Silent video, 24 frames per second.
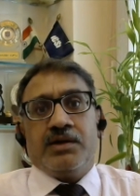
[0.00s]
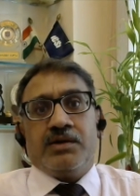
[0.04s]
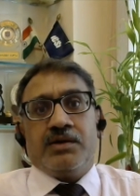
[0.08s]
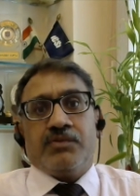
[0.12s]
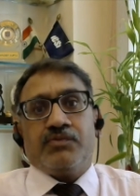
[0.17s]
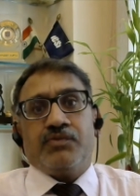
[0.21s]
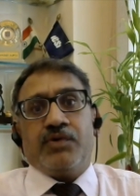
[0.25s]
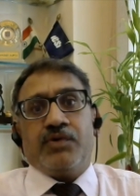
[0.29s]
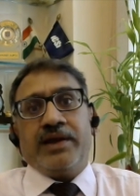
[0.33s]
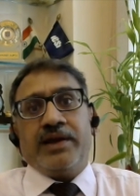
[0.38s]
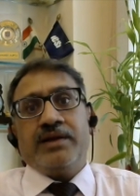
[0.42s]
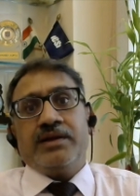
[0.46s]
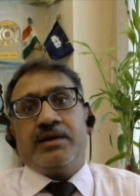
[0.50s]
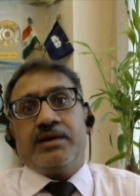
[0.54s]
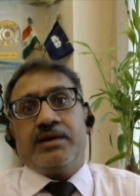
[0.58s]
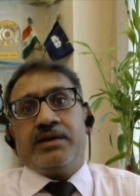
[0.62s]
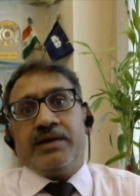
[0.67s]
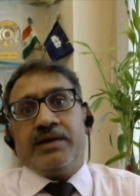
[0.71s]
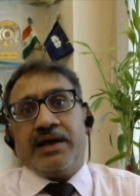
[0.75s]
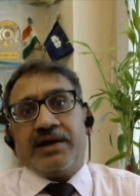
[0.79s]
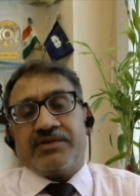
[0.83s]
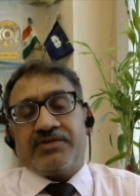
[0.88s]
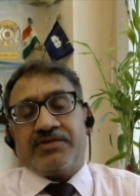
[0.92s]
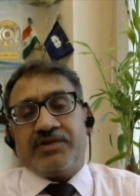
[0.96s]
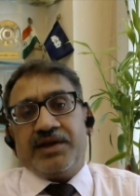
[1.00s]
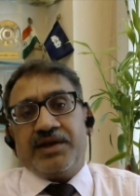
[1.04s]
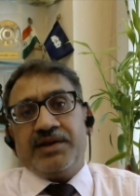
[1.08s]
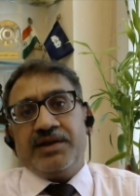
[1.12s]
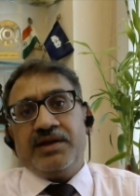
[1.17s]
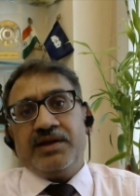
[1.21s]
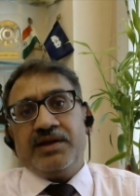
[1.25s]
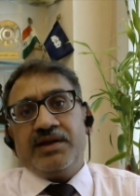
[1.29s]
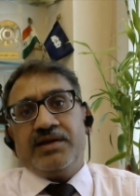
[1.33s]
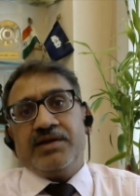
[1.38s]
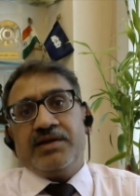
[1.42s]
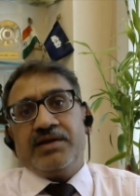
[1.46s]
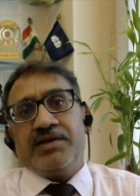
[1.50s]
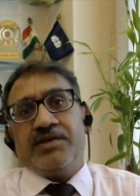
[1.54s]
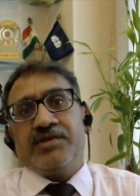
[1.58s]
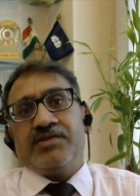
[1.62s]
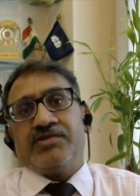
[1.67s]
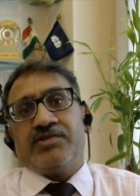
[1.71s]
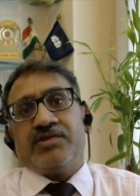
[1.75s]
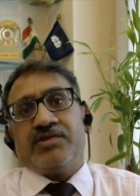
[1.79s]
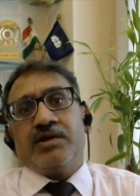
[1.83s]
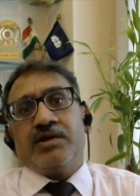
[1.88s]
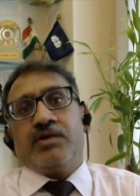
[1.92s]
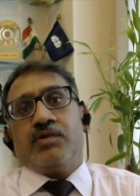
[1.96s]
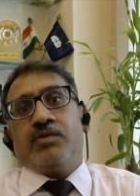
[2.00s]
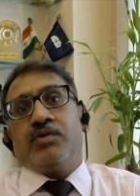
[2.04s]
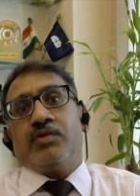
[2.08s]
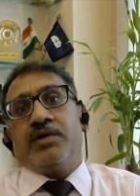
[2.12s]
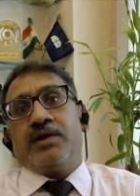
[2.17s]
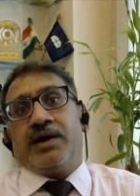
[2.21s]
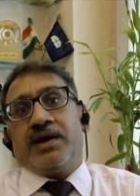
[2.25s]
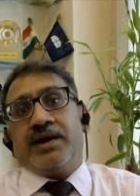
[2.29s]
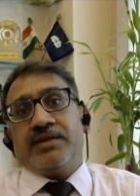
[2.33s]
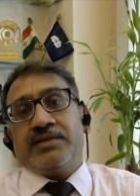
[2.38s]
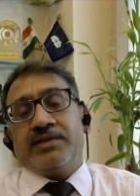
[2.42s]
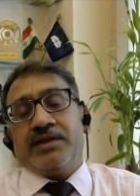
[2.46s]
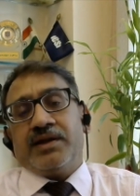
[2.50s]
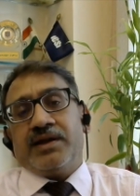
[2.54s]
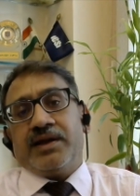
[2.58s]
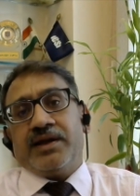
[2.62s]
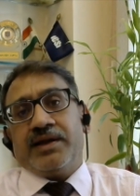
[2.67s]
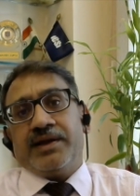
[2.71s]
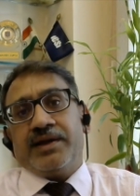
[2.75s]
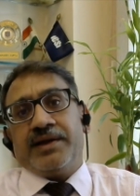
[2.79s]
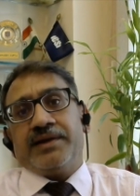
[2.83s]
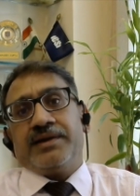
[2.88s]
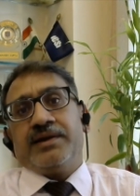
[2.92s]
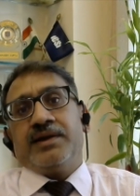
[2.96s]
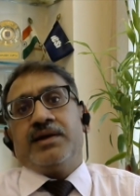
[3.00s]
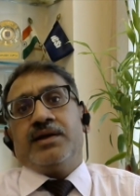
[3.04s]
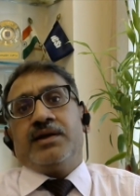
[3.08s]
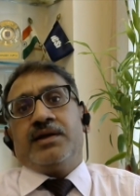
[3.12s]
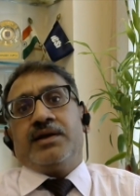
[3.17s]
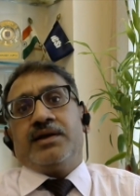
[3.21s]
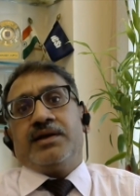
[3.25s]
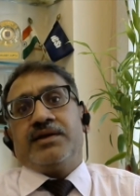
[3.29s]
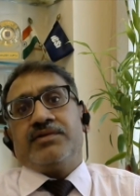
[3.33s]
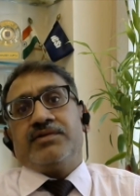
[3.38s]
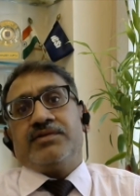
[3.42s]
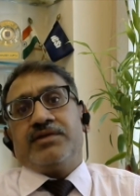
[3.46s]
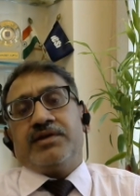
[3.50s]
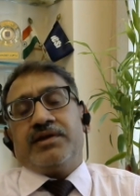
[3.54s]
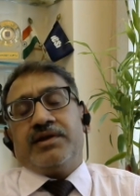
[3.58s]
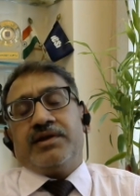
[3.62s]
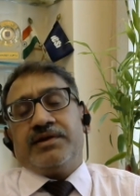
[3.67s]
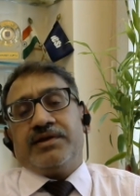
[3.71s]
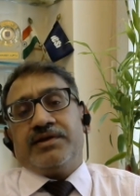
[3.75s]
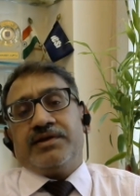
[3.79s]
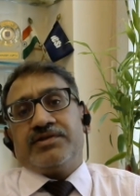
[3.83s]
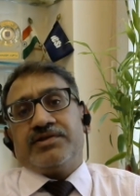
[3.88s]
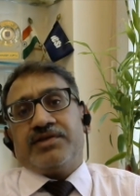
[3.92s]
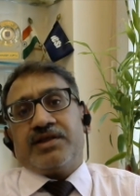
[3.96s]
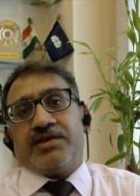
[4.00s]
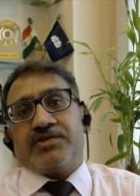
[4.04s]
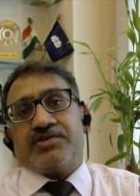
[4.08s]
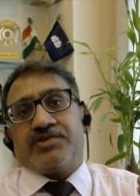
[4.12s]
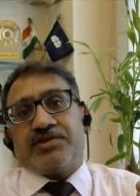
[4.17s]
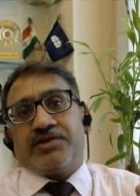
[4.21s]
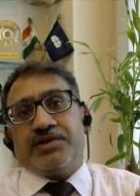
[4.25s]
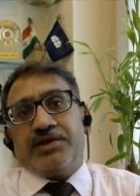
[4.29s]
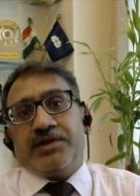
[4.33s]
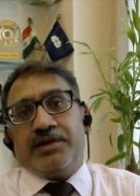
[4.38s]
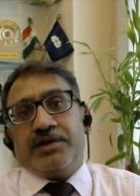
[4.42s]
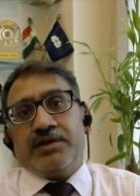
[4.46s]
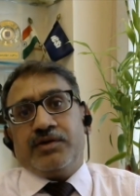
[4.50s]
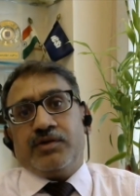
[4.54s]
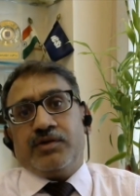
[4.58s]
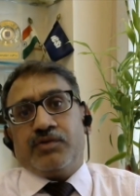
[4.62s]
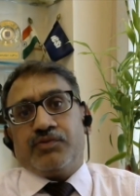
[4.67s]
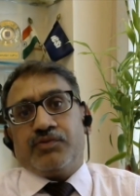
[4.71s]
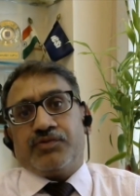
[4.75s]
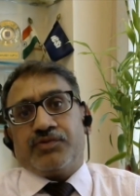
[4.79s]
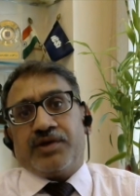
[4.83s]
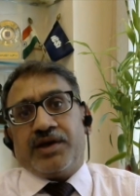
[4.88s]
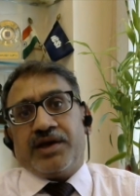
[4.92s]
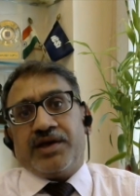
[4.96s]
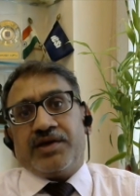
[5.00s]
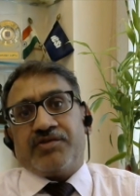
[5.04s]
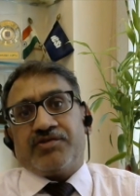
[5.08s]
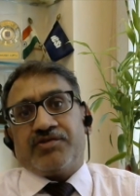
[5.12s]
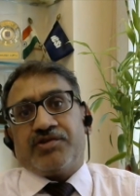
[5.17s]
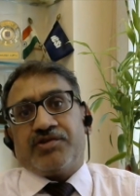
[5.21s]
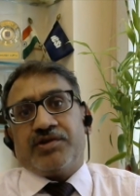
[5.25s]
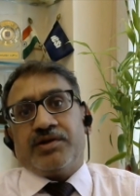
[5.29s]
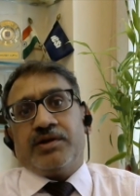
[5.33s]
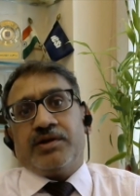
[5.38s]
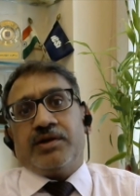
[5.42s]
While larceny is, on other hand, it is the stealing of cash